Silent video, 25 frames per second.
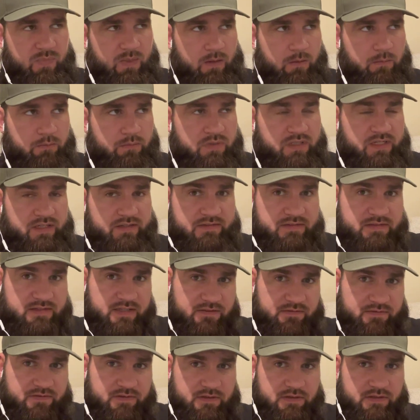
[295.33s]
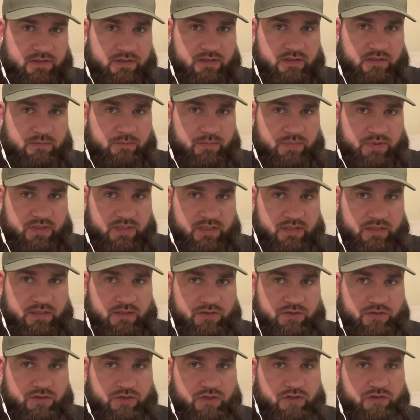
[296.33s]
But it's definitely been
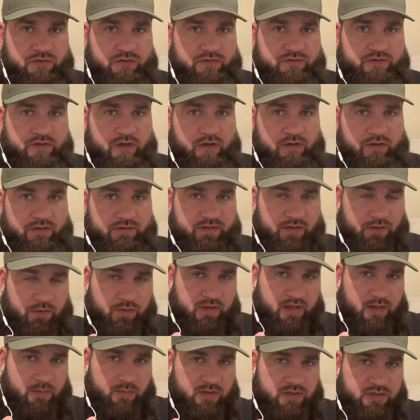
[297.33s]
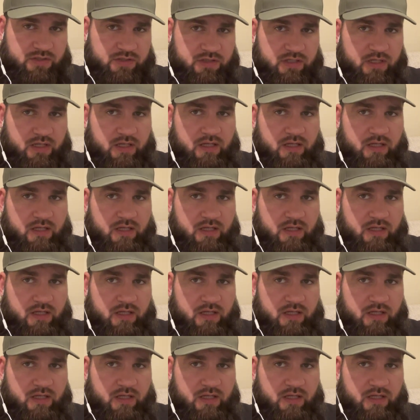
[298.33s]
a journey so far, and I'll tell you that much.